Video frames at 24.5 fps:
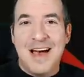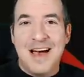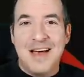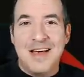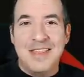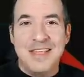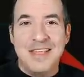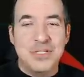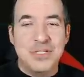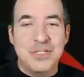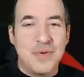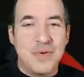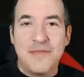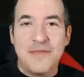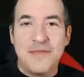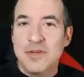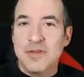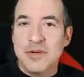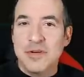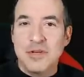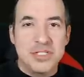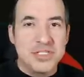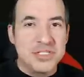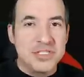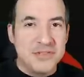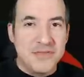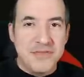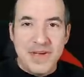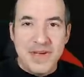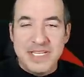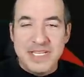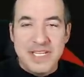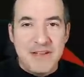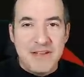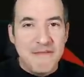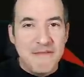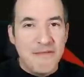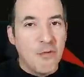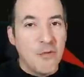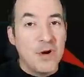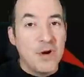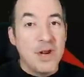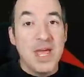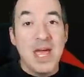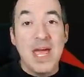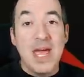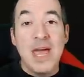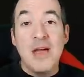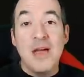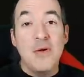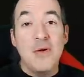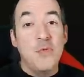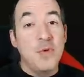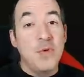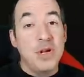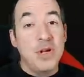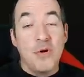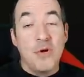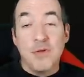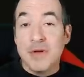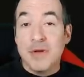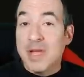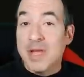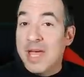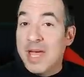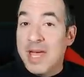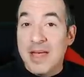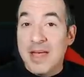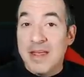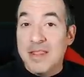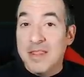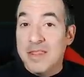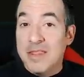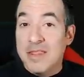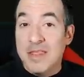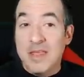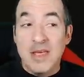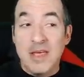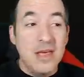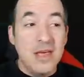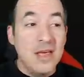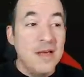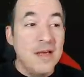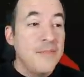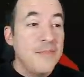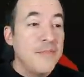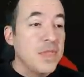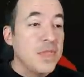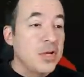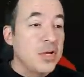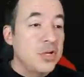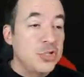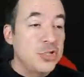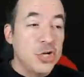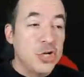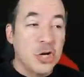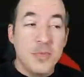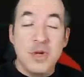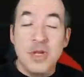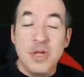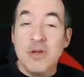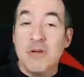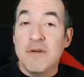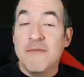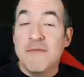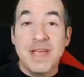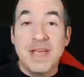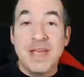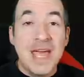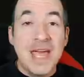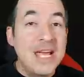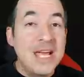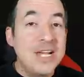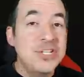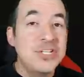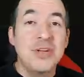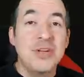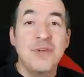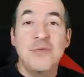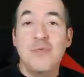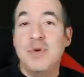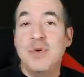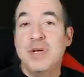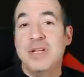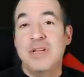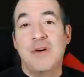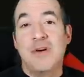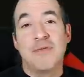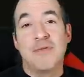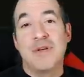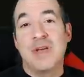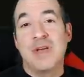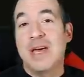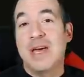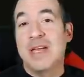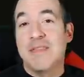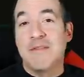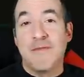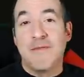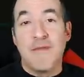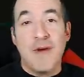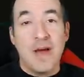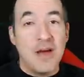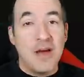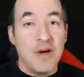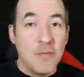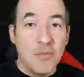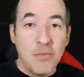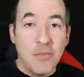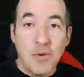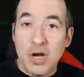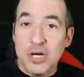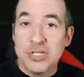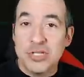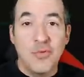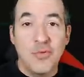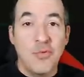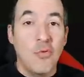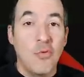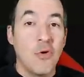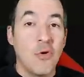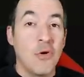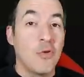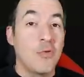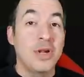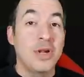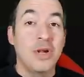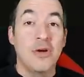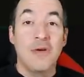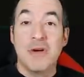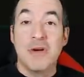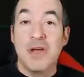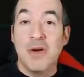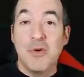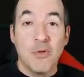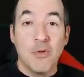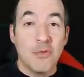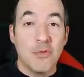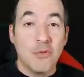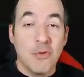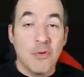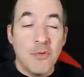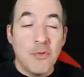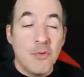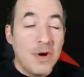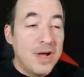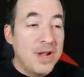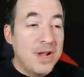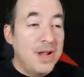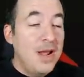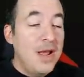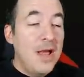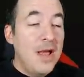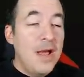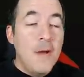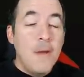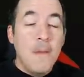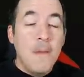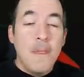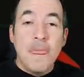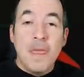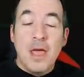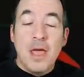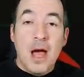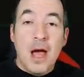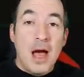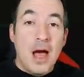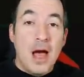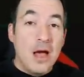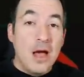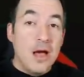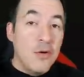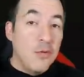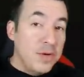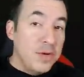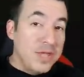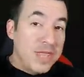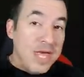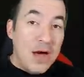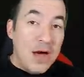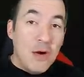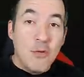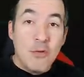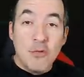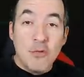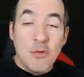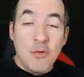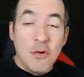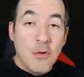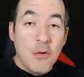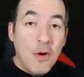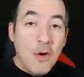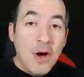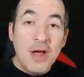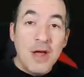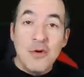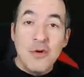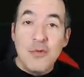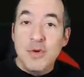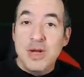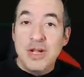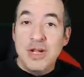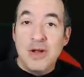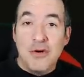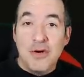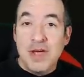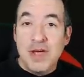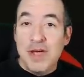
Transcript: these revolutions of 1848, we don't get the German unification, we don't get the Franco-Prussian War, we don't get World War I. Without World War I, we don't